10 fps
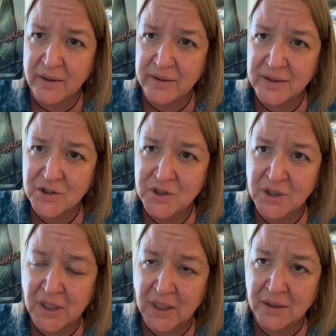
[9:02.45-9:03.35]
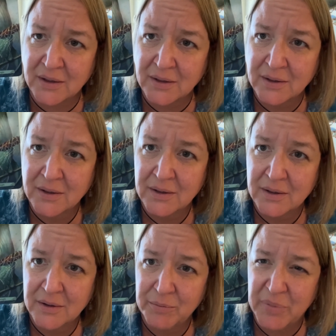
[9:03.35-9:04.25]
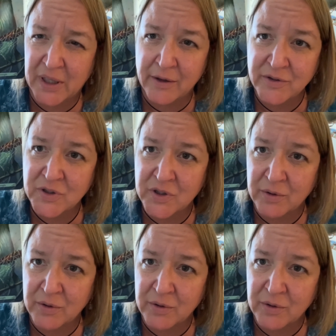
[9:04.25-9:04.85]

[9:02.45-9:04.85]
that she can be close to the